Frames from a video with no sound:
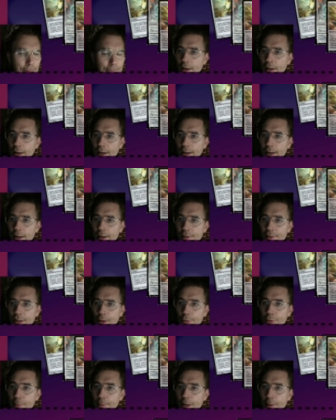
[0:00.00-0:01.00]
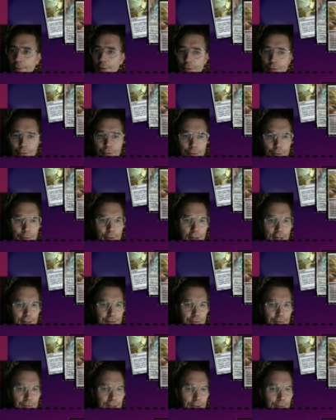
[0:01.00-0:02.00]
And now to be able to do that,
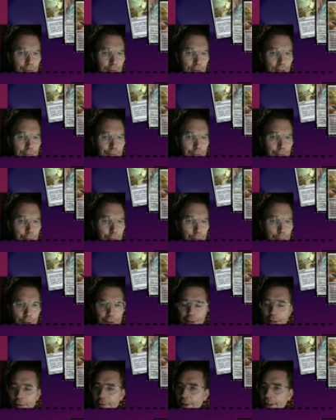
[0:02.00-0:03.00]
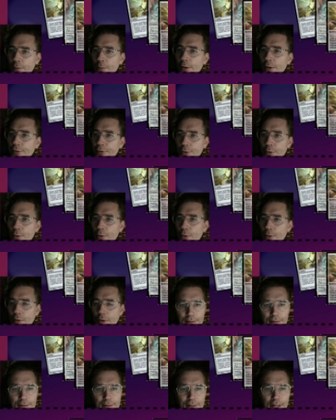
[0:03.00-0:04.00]
you need to have 2 mana available. So
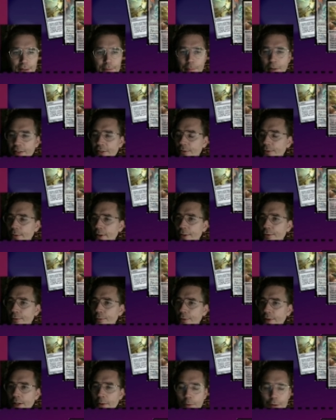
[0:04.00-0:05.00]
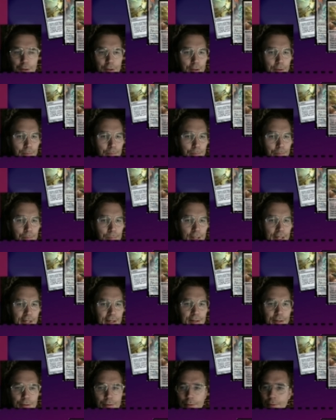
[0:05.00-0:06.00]
that makes it so that you really want to play
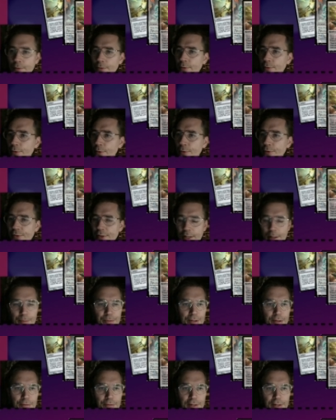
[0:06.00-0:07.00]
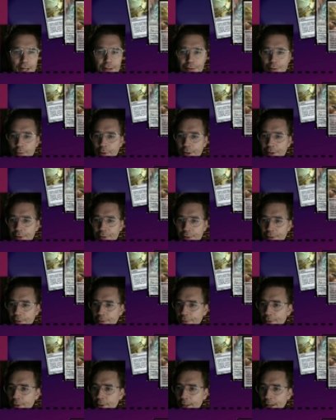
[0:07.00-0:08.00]
the 2 CMC flash creatures if
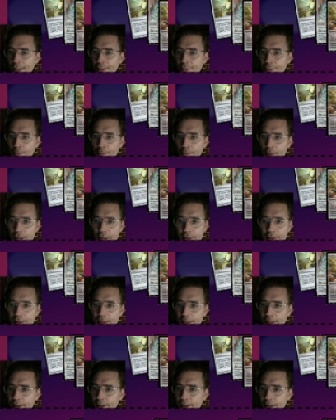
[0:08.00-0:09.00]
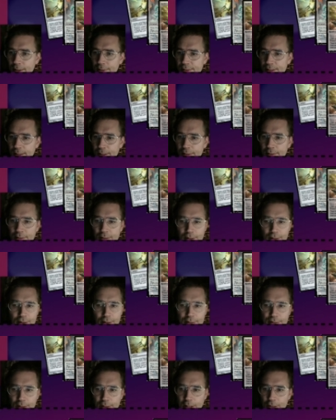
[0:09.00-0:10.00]
you can. So my deck has had...
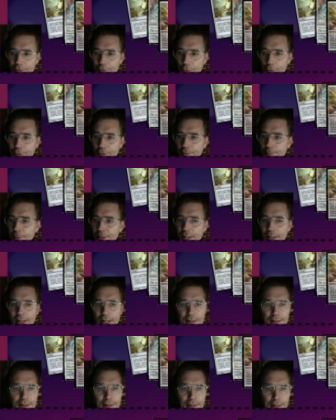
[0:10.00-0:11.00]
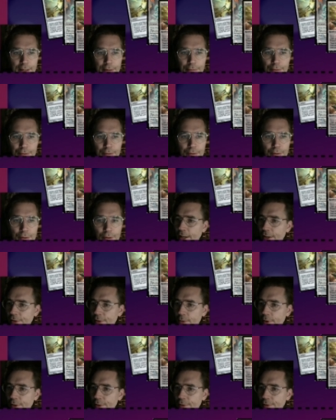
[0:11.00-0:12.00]
The last version of my deck had 11 flash
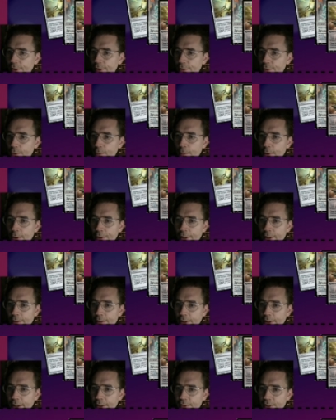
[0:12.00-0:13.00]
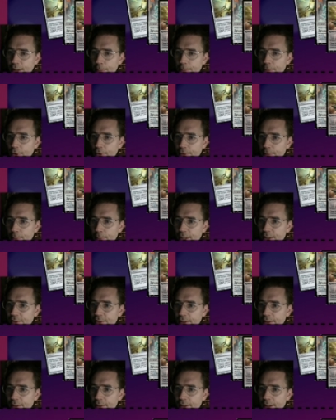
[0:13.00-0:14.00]
creatures at 2 mana, like Snapcaster Mage
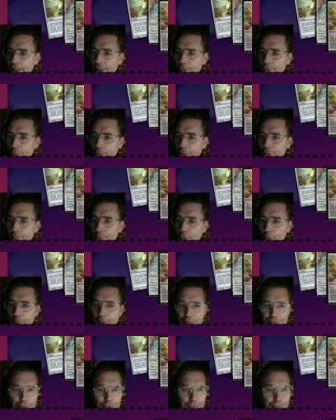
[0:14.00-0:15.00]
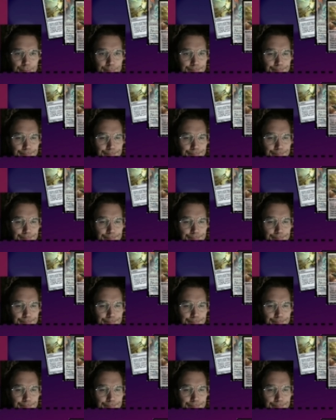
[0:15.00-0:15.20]
and Orcish Bowmasters.